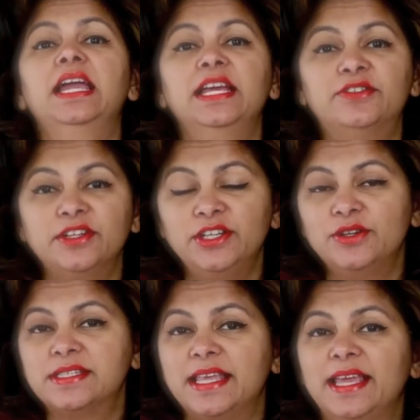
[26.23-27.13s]

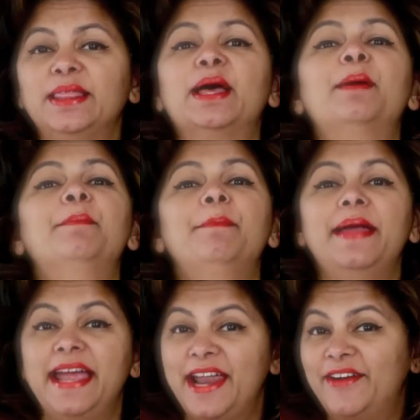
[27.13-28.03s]
Introducing the
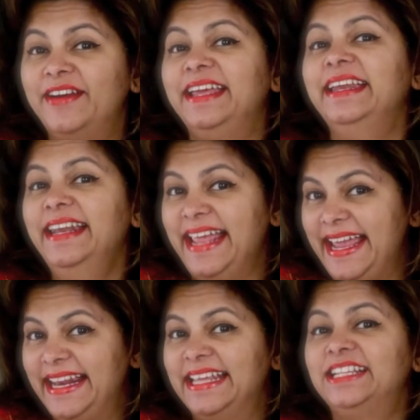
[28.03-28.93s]

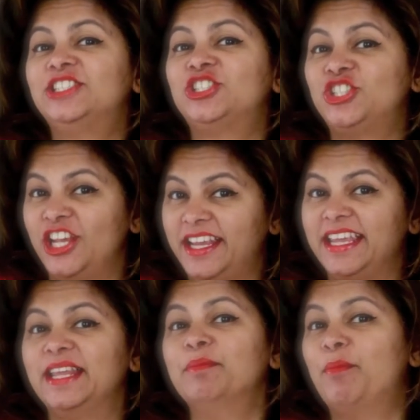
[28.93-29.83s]
marinated
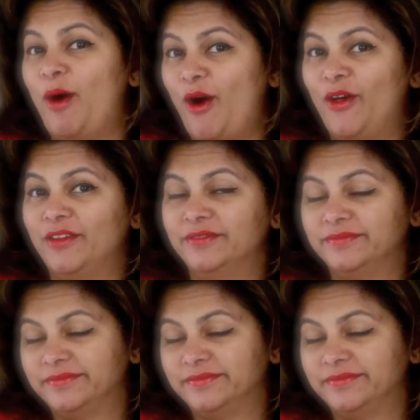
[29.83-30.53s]
chicken ball.